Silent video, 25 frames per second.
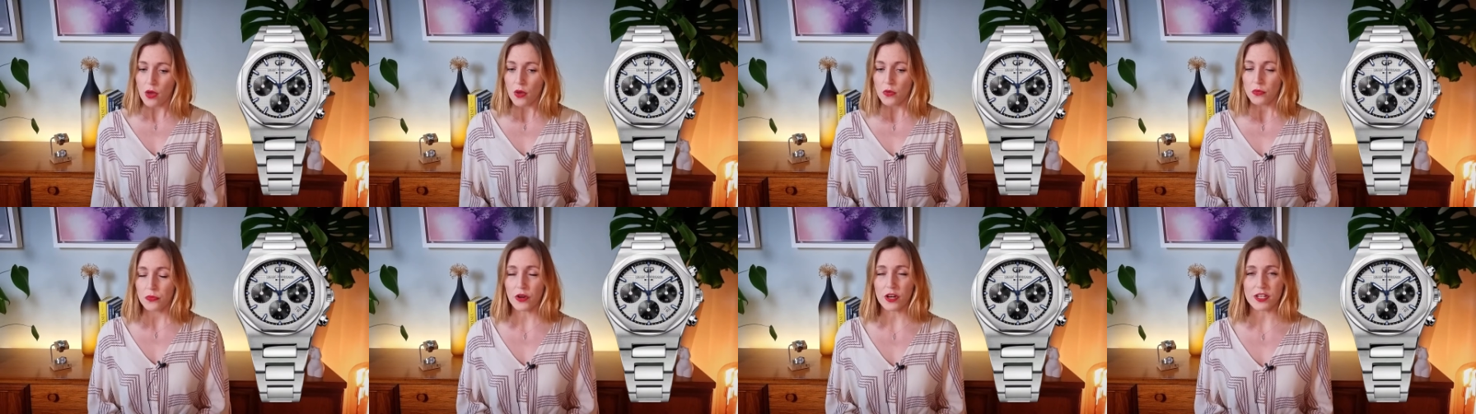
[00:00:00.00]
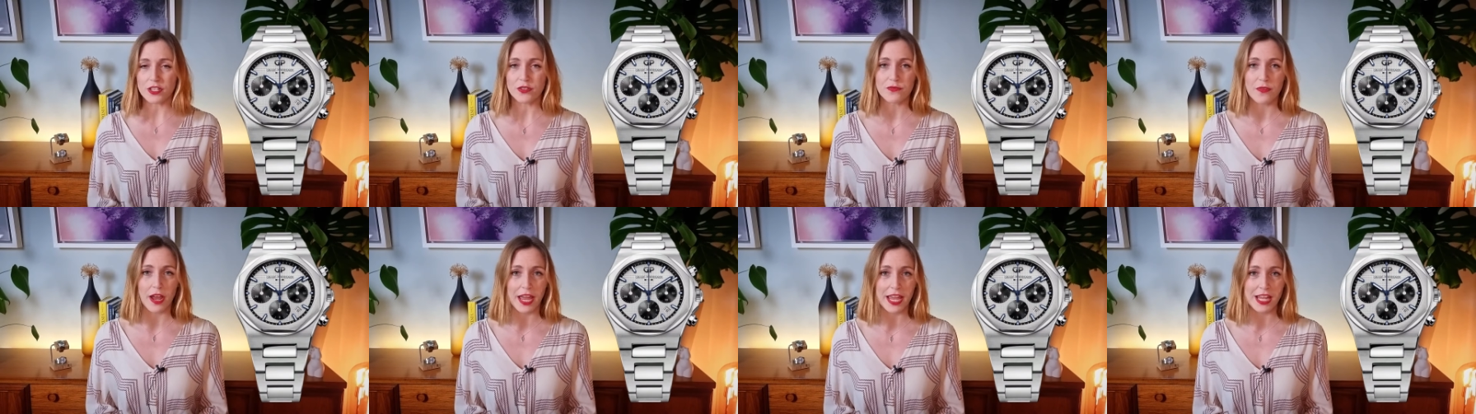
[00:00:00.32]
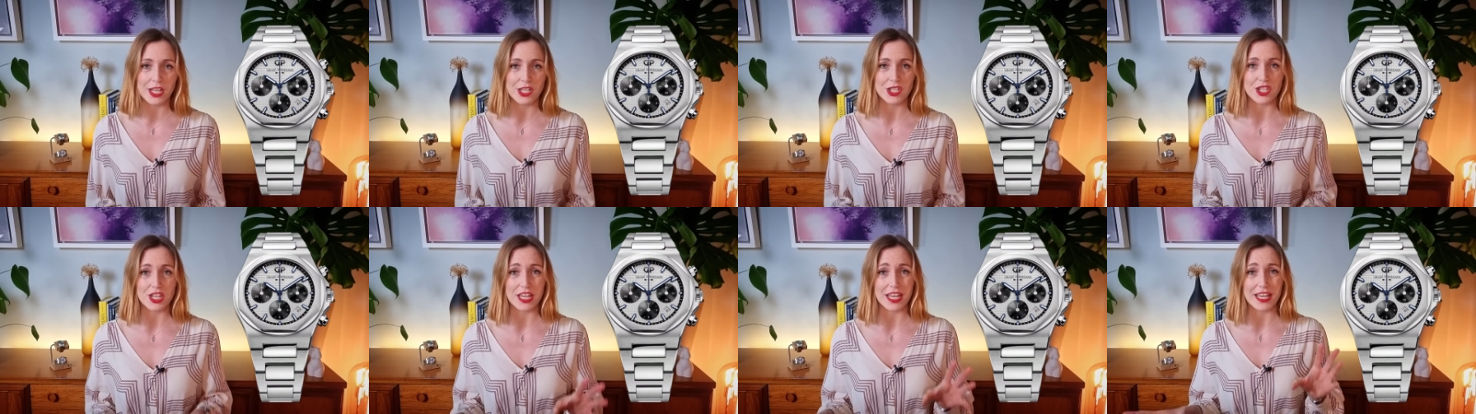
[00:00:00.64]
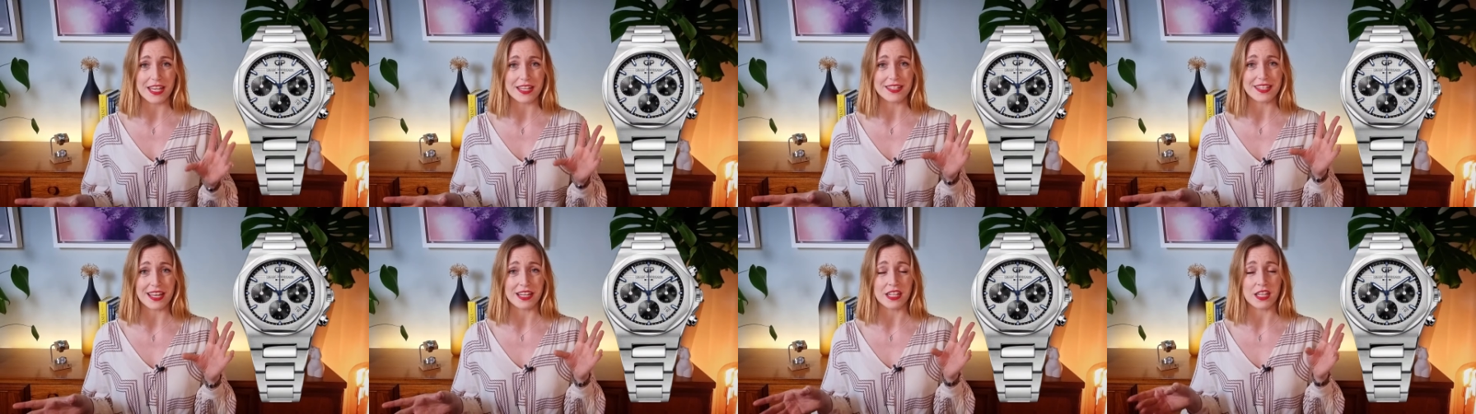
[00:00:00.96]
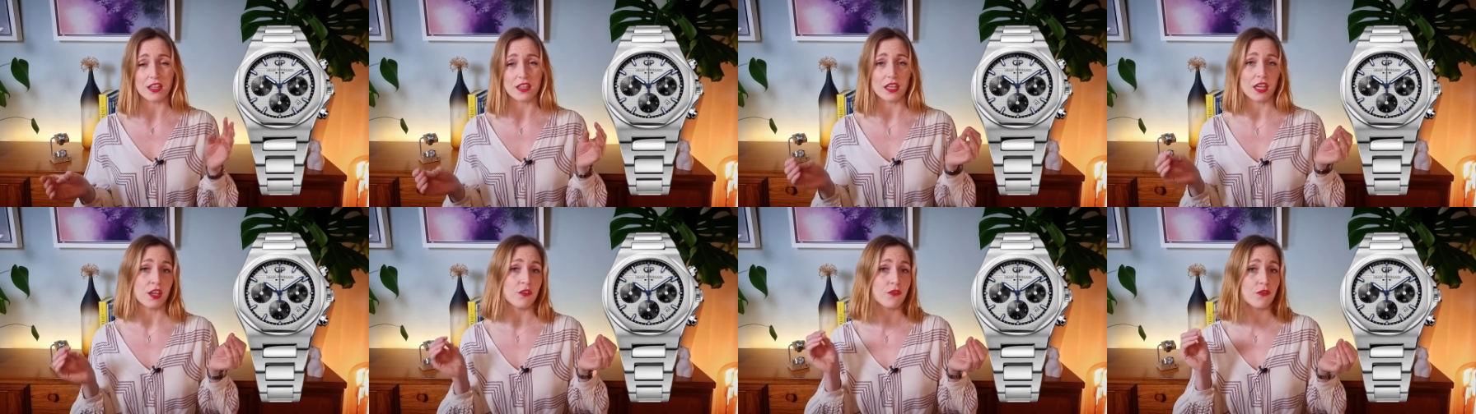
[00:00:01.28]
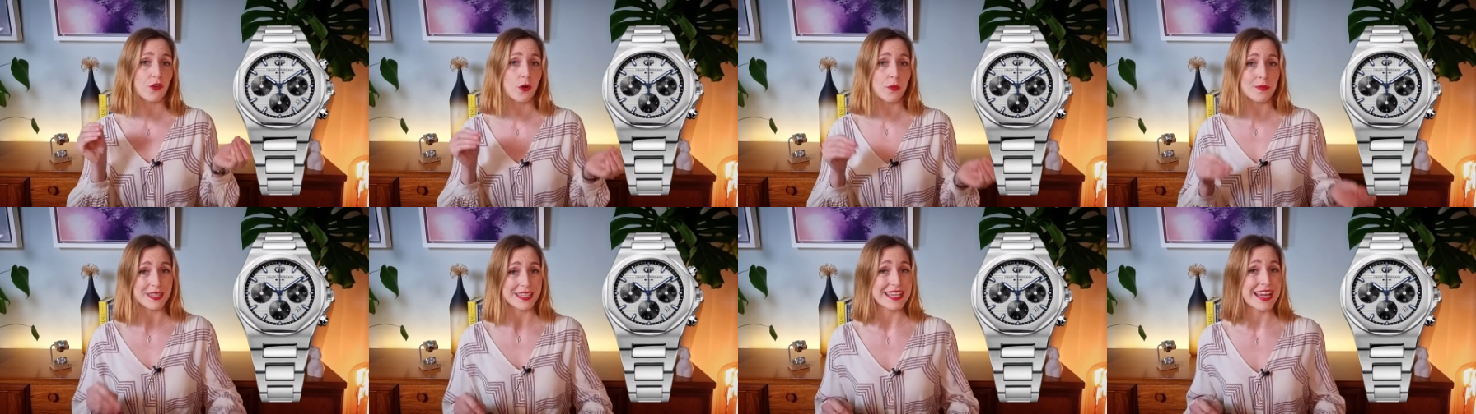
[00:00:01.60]
Price range is anything
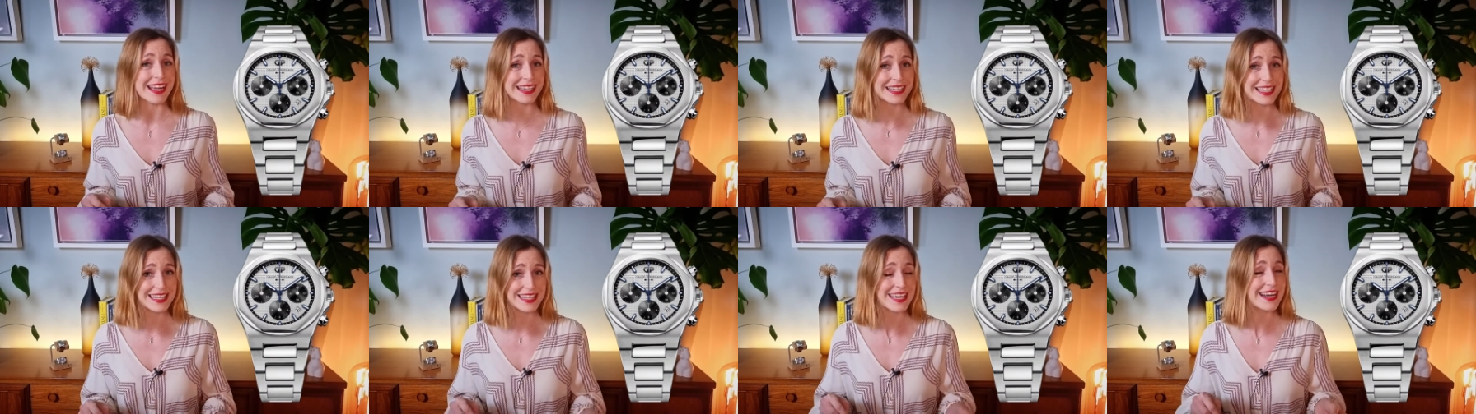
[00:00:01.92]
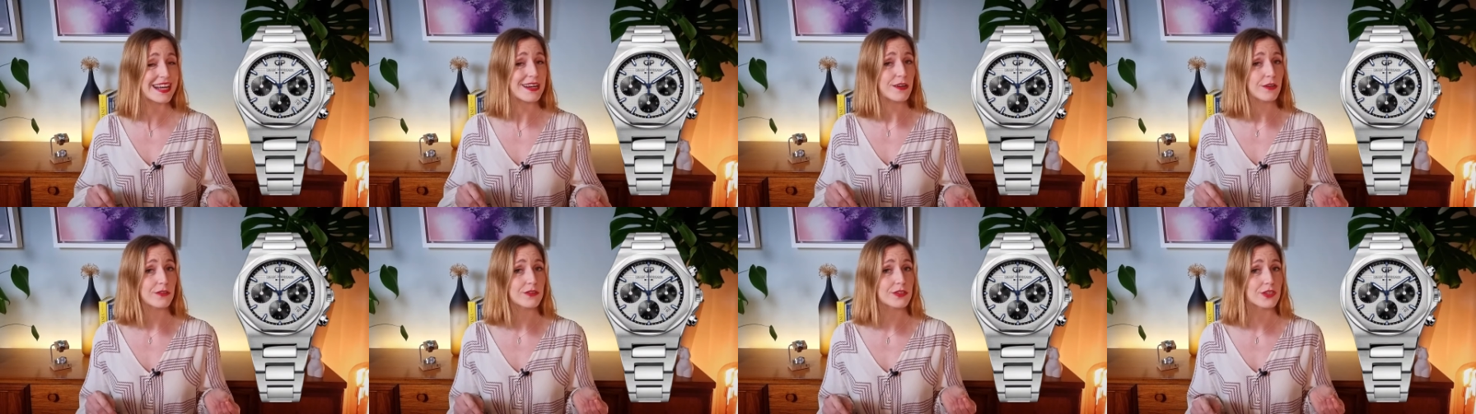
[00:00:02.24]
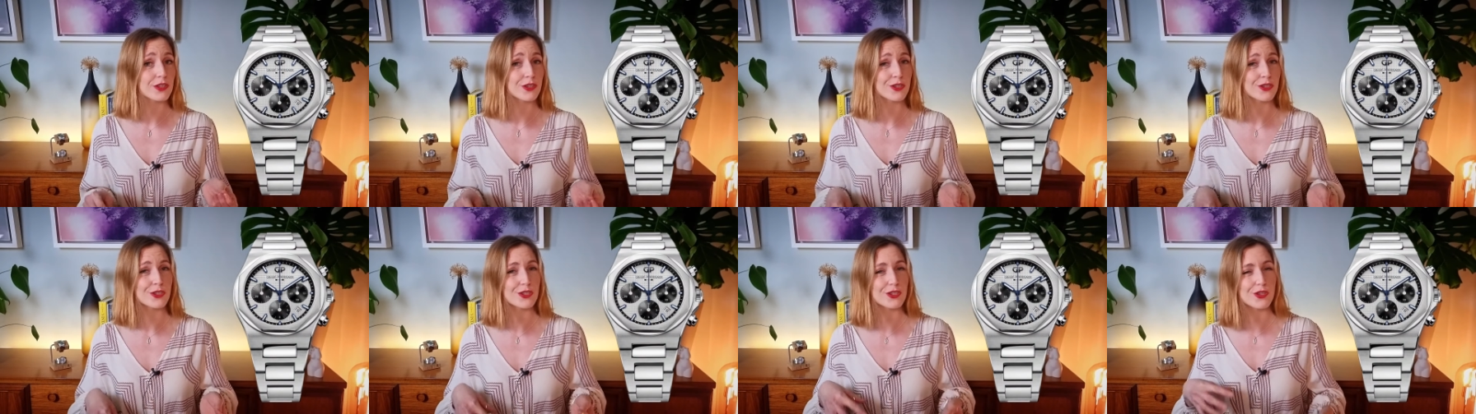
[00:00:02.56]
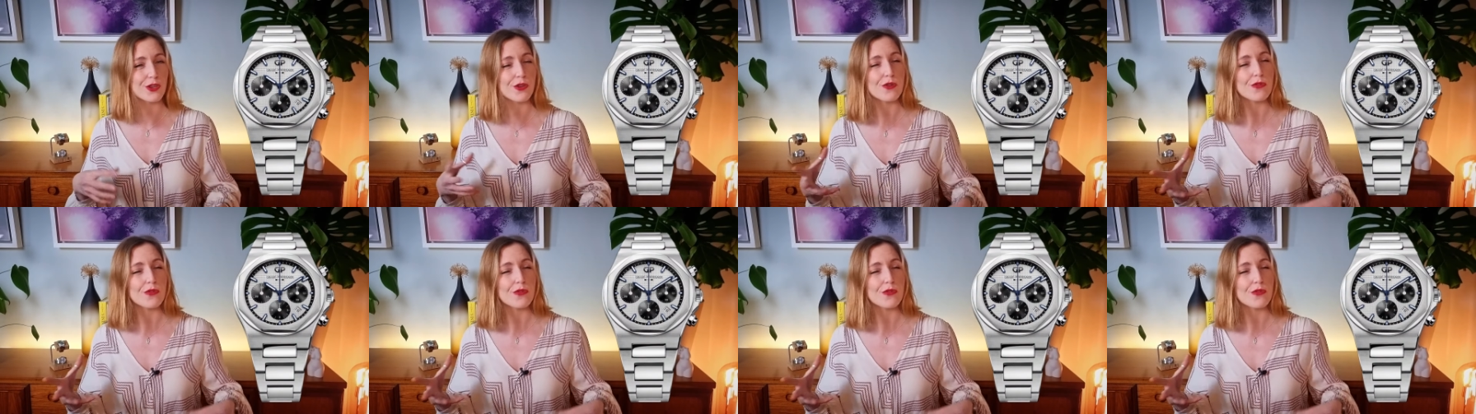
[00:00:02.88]
from 10,000 to